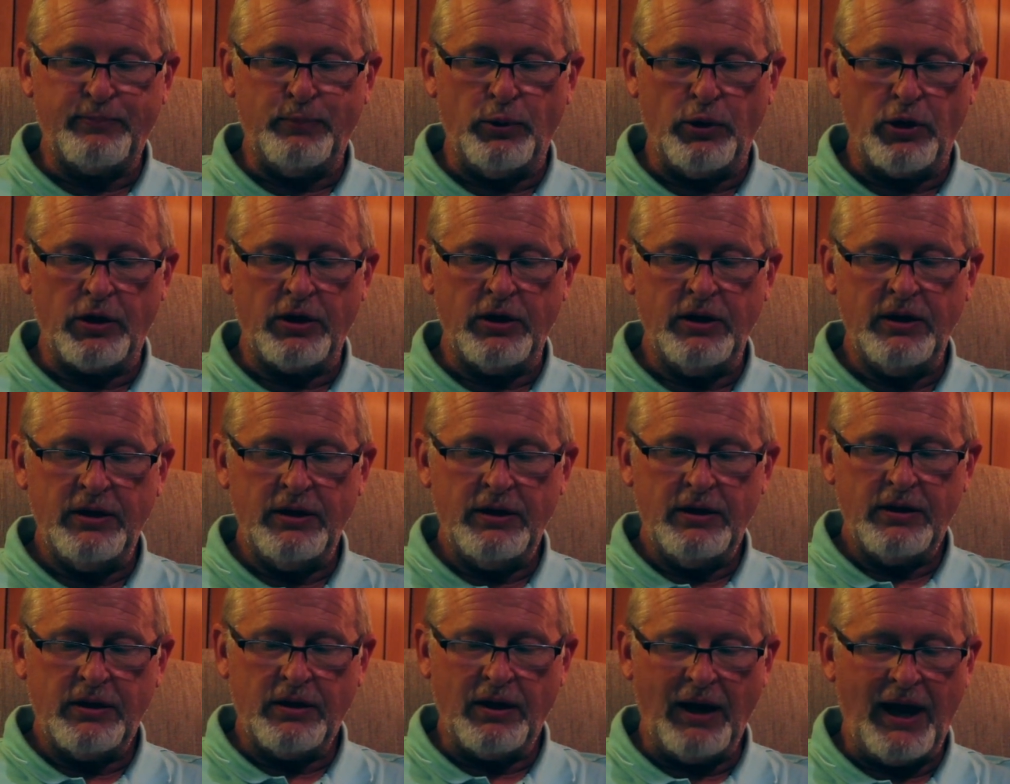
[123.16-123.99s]
book,
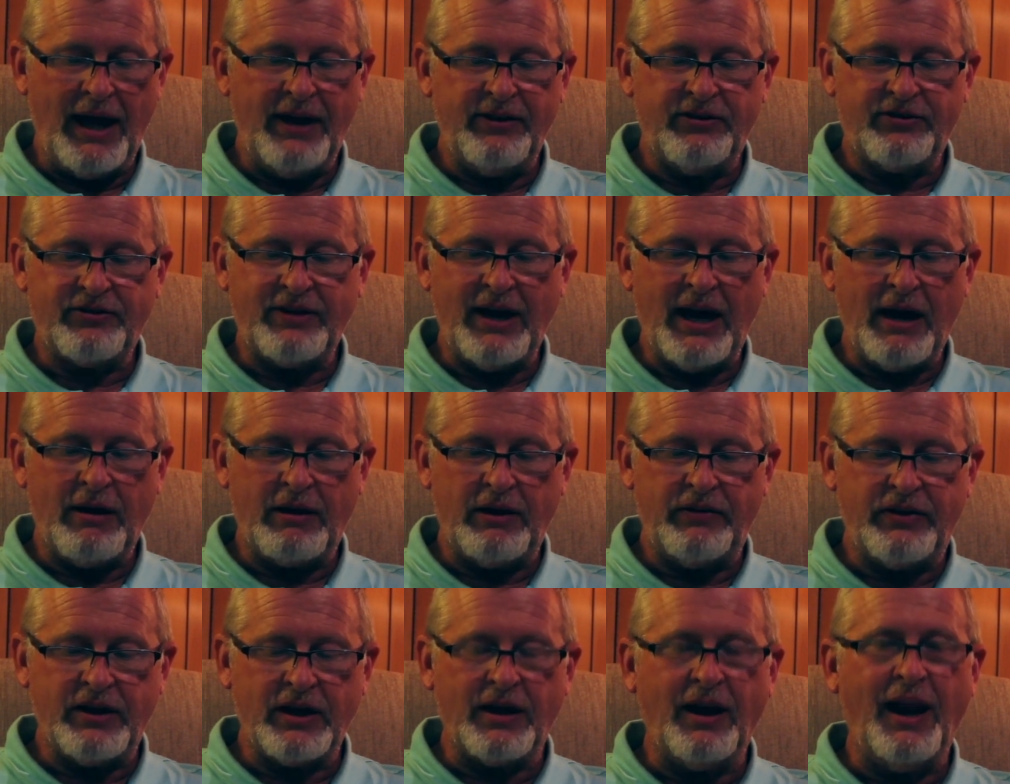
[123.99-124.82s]
glanced out
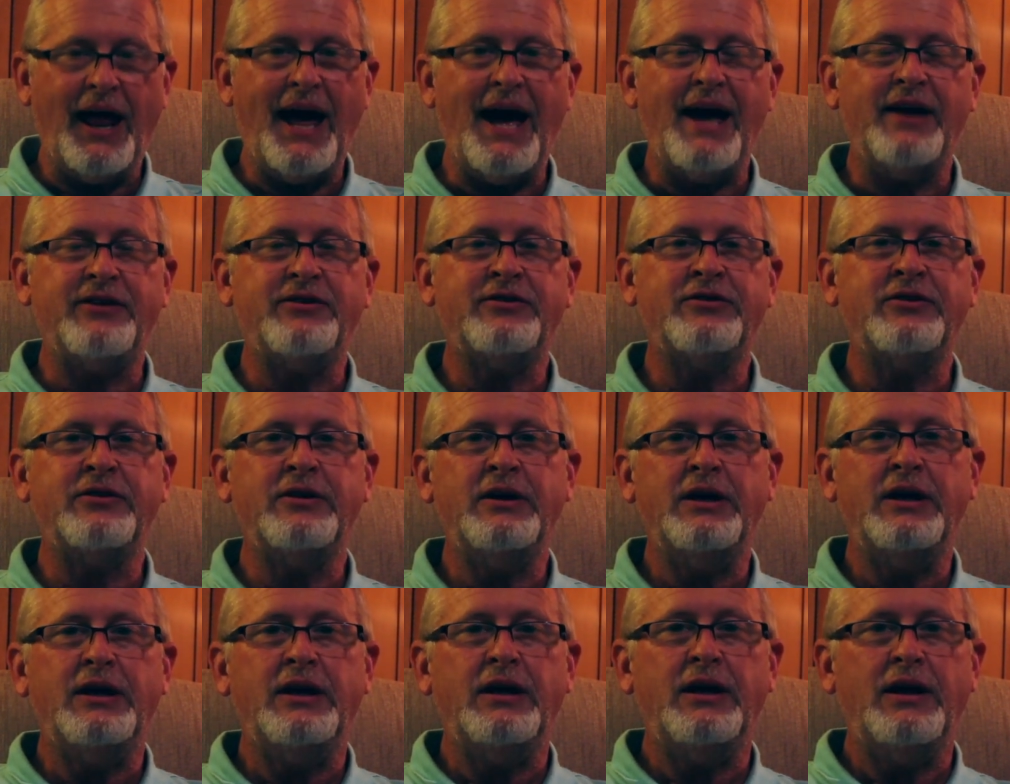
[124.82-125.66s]
at the class,
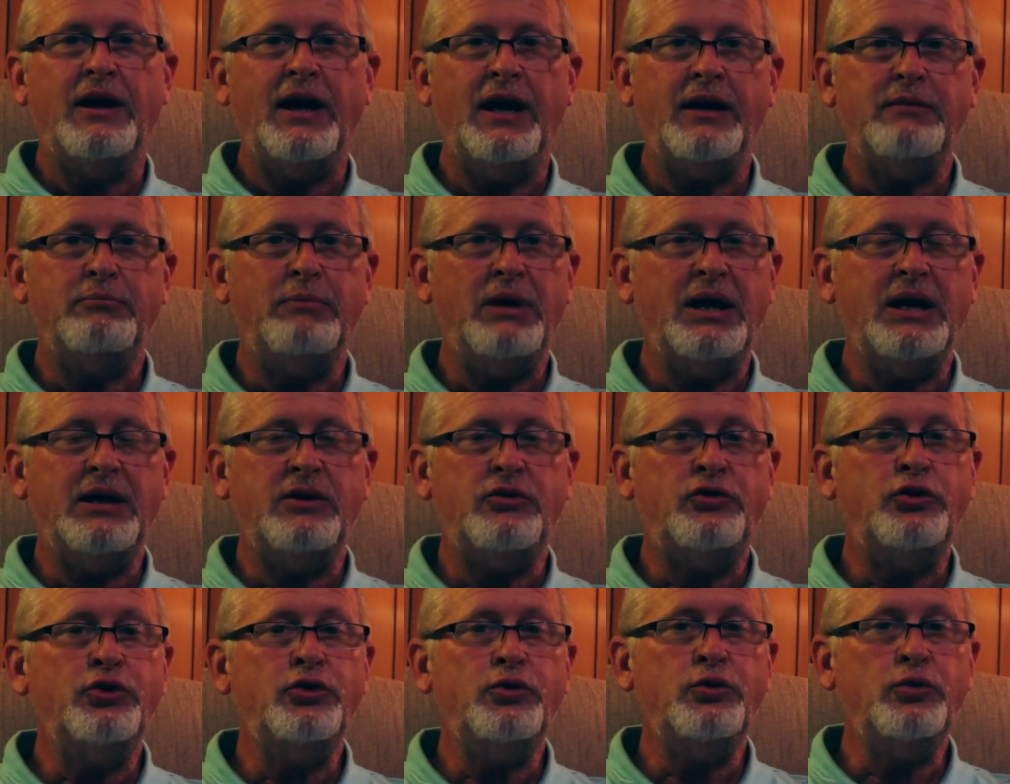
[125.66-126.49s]
and
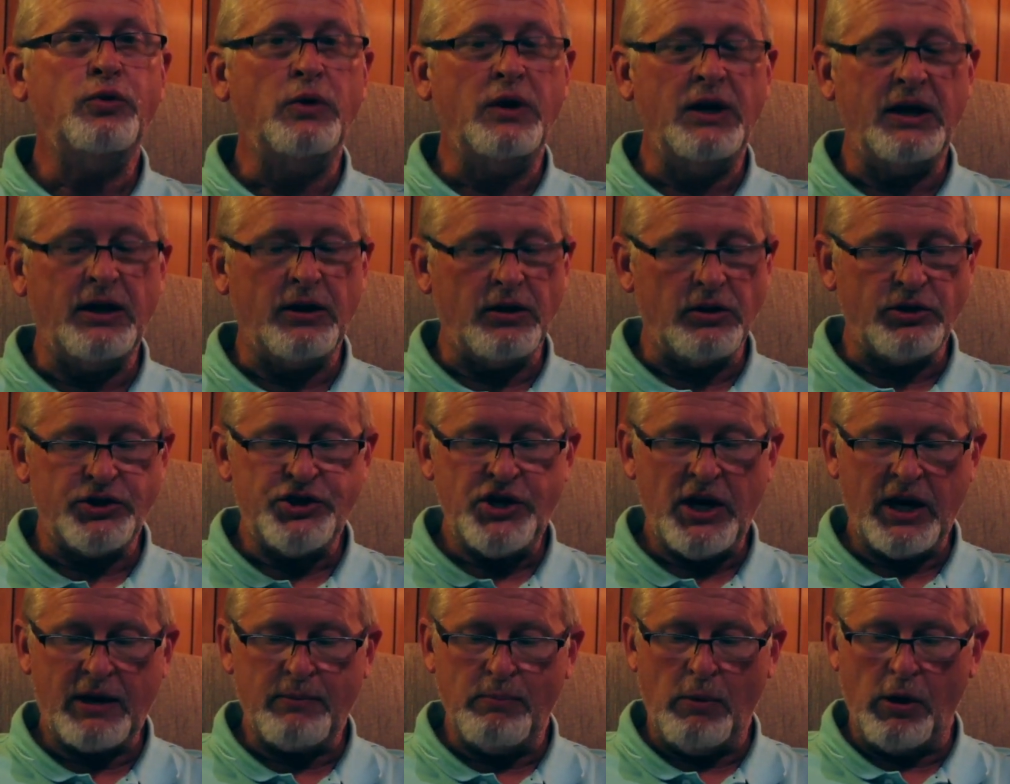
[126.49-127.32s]
made 2 little
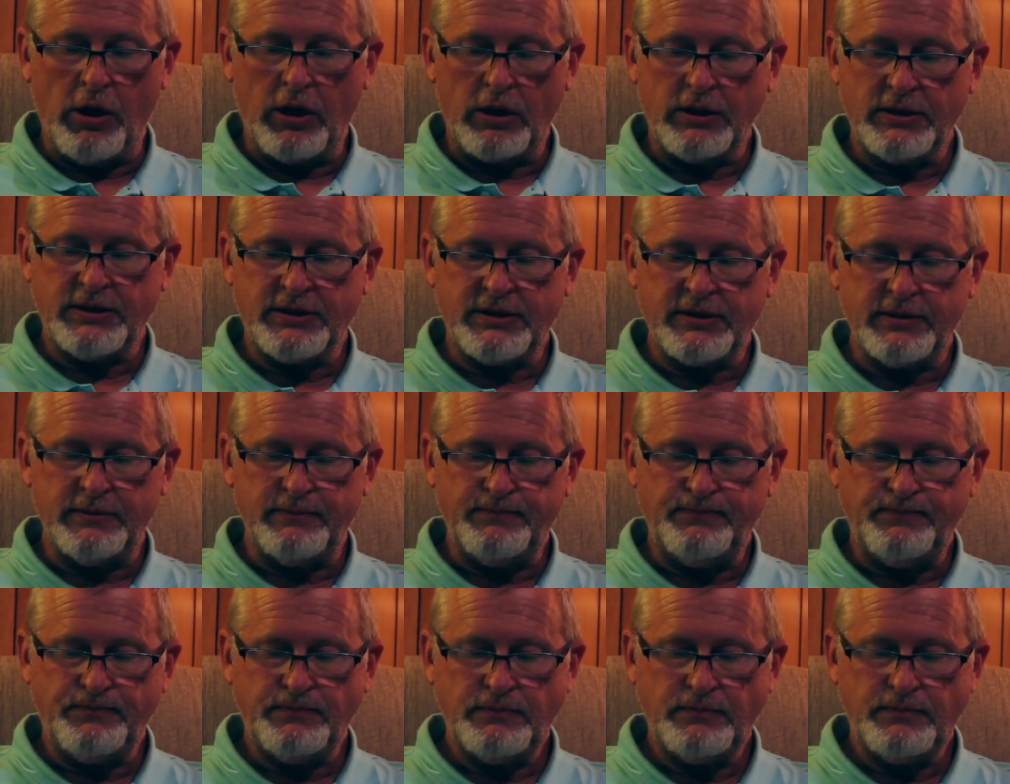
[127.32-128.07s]
check marks.